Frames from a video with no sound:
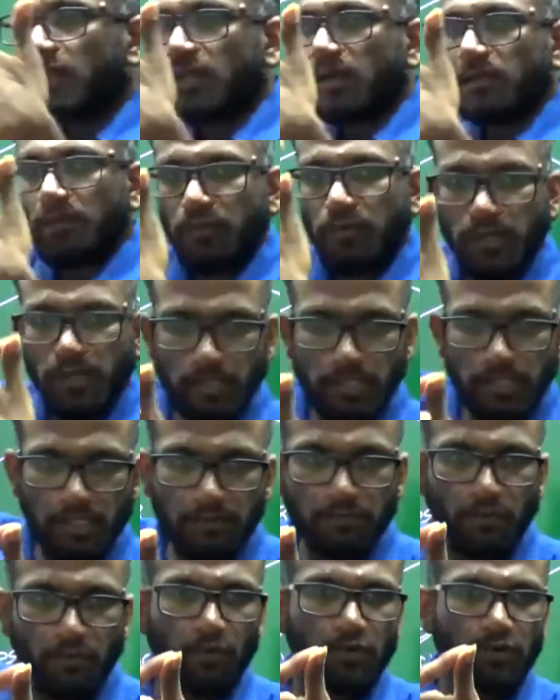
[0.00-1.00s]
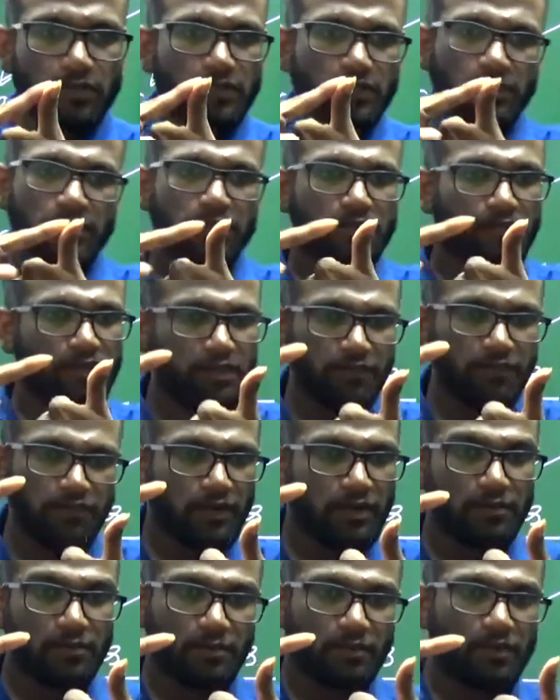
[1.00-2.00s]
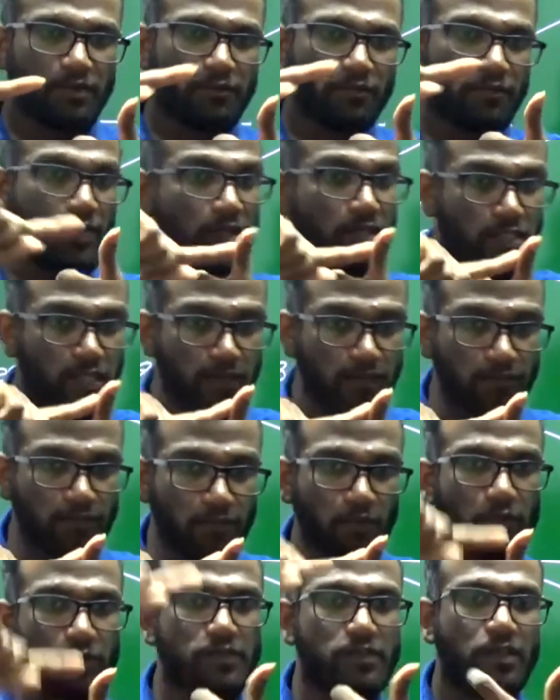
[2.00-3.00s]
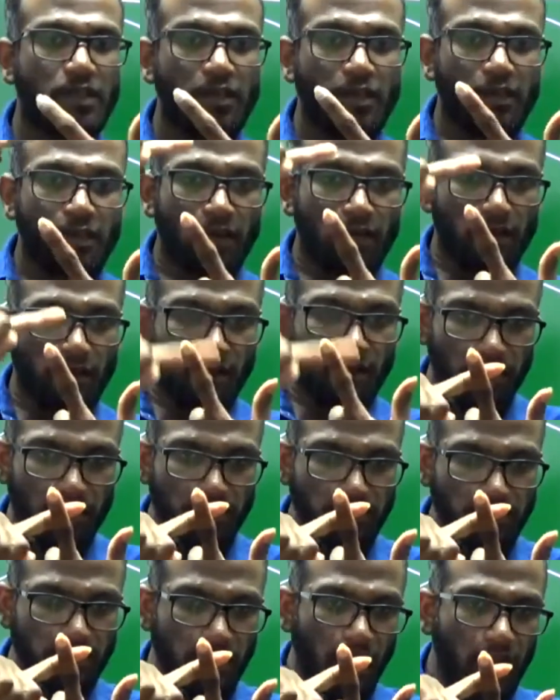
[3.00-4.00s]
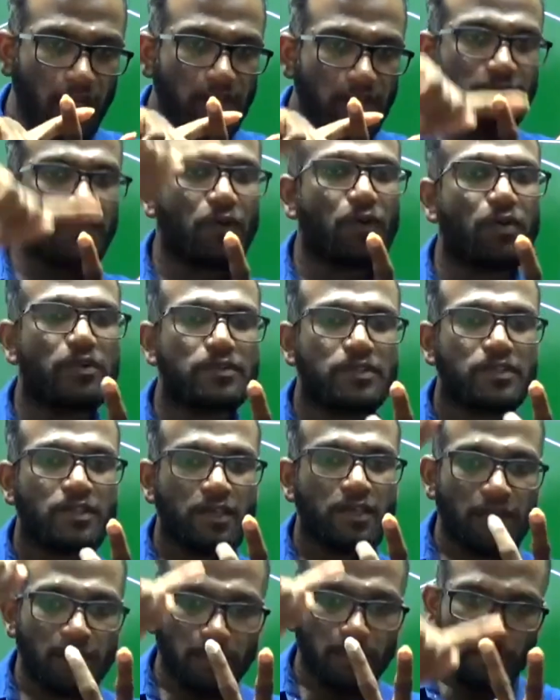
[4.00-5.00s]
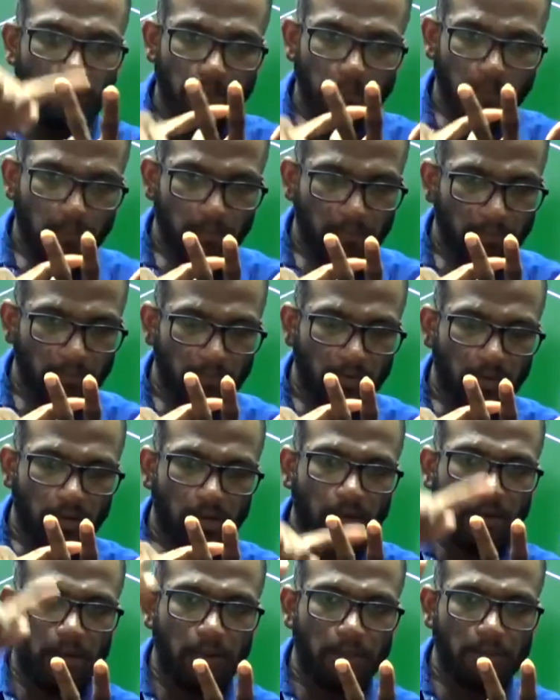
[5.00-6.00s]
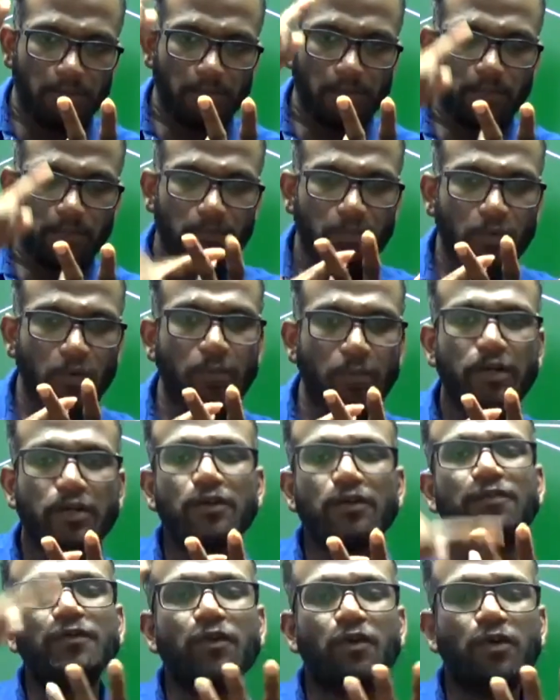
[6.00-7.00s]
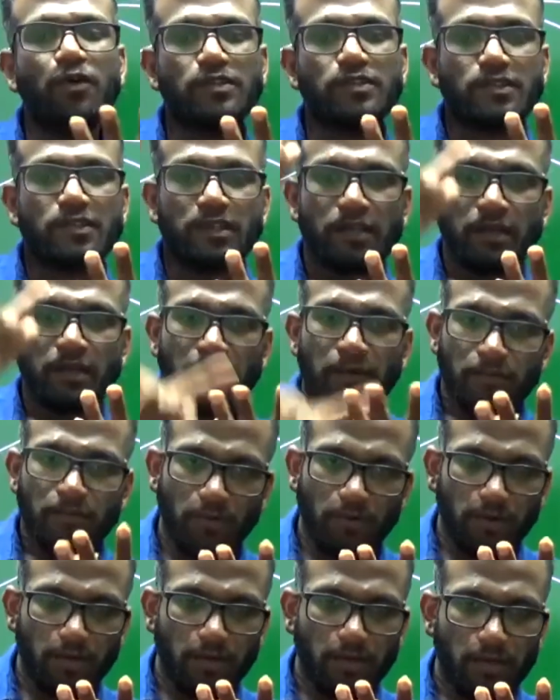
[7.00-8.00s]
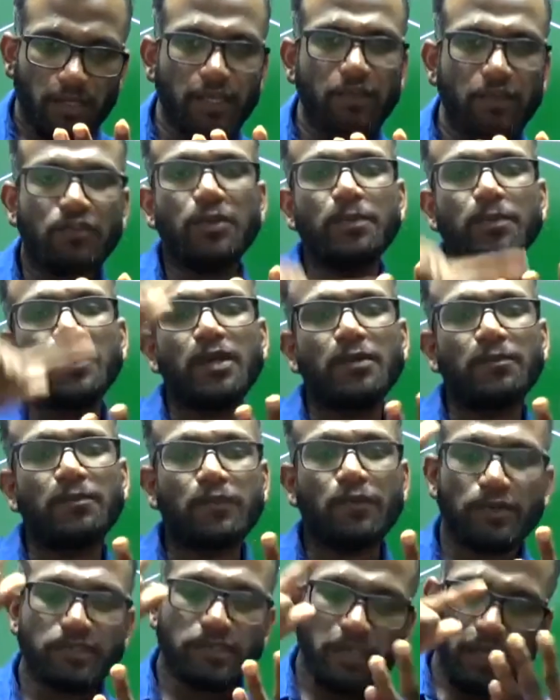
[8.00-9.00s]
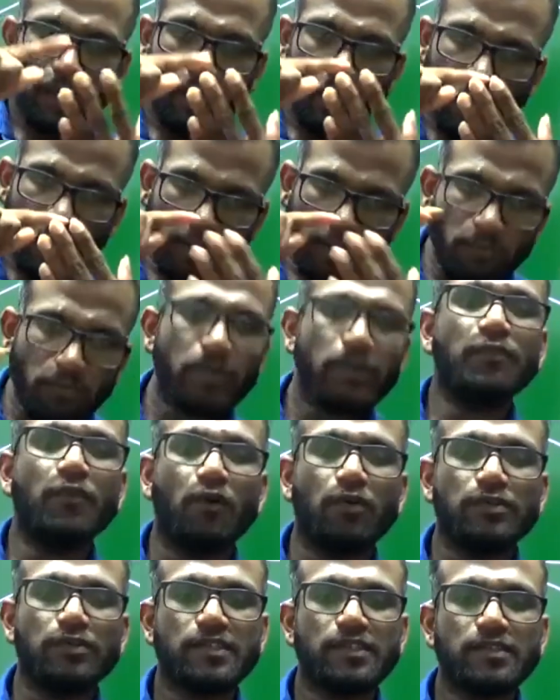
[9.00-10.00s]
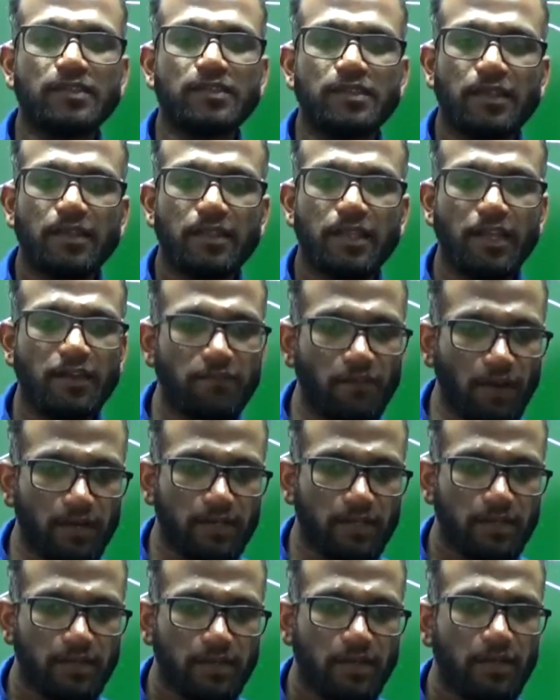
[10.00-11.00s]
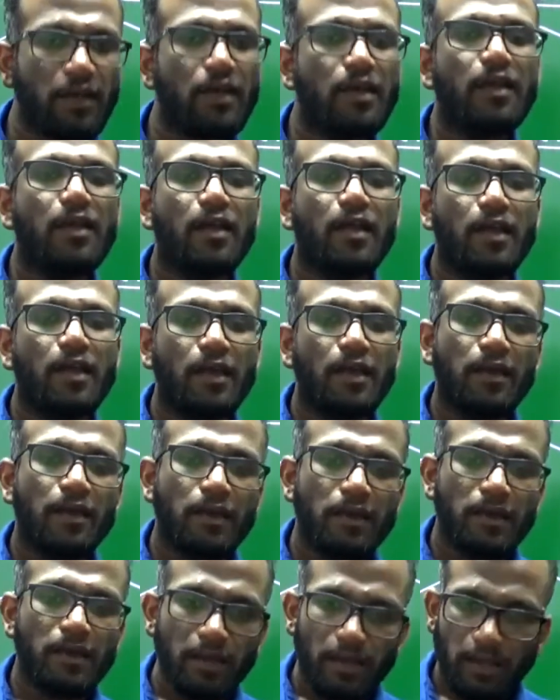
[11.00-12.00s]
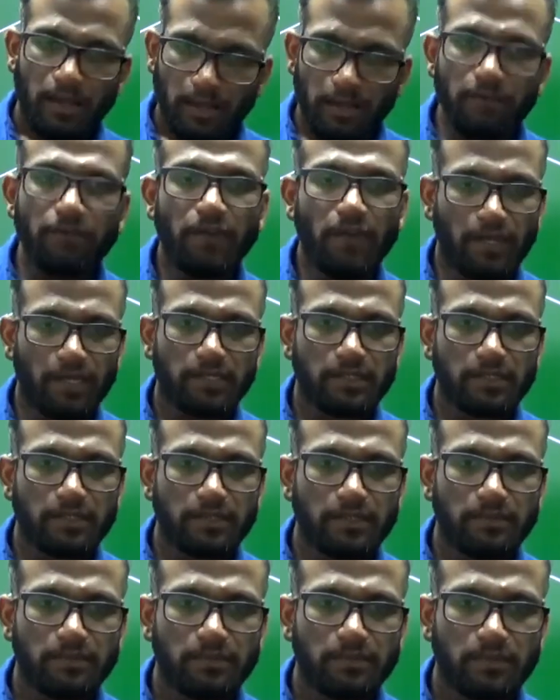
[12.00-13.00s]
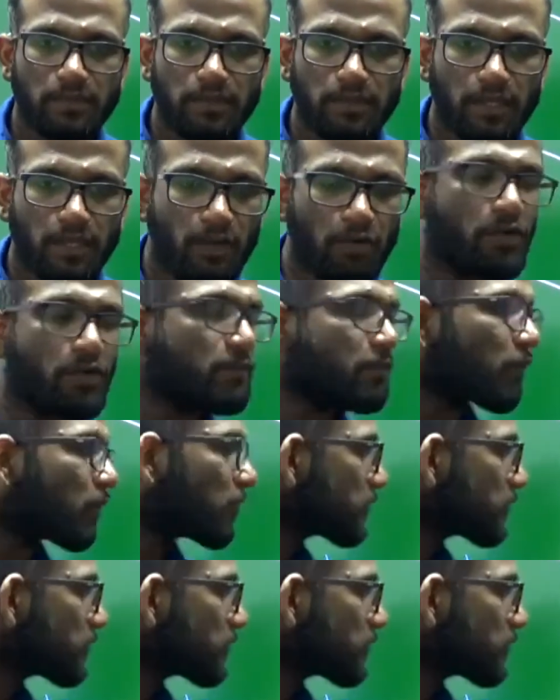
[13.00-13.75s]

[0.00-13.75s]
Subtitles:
friction force, the different friction force, resultant force, moment of force, for equilibrium force, every forces. Then what? A vector. Every force